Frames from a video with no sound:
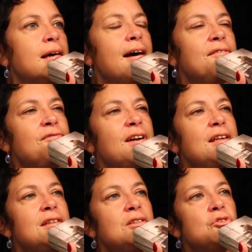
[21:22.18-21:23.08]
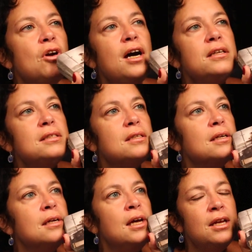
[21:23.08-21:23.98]
Have faith and trust.
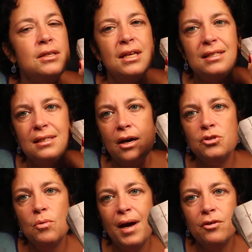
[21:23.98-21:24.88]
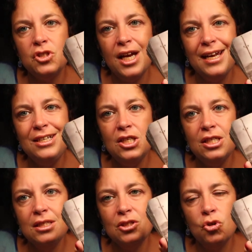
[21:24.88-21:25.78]
This is also about
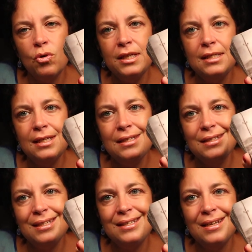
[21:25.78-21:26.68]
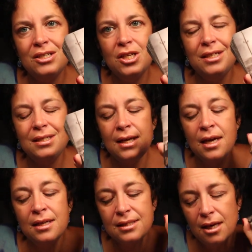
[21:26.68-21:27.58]
changes, choices, decisions.
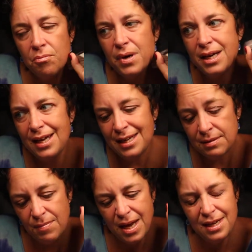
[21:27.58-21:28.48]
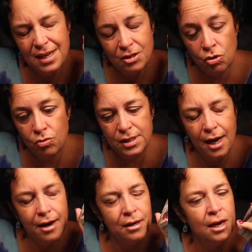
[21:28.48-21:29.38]
Somebody is making, twos
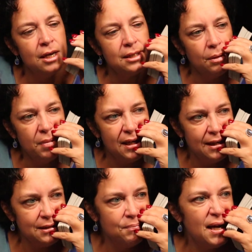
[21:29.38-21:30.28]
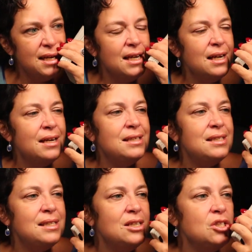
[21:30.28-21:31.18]
are, somebody is making a
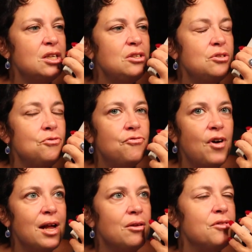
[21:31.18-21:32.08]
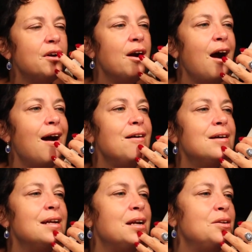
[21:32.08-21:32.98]
decision to follow their heart
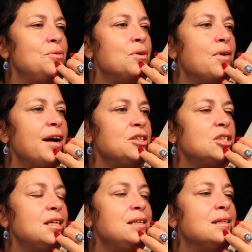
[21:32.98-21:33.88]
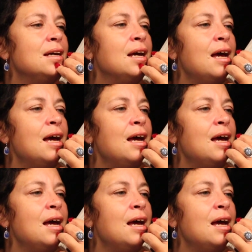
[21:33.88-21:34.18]
in a new direction